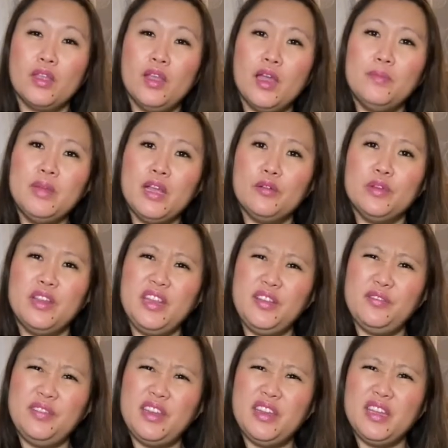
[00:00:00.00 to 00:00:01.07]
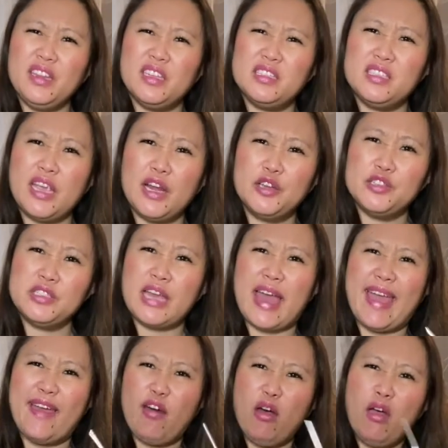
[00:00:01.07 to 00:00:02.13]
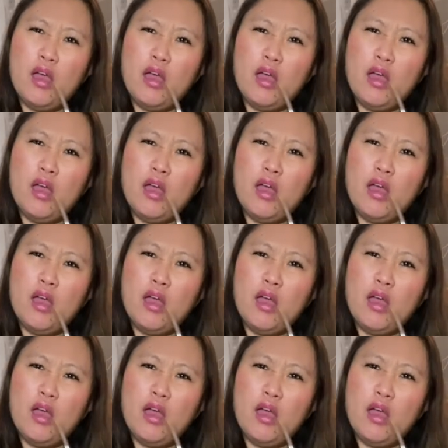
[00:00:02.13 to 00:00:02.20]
I'm not really feeling this hairstyle.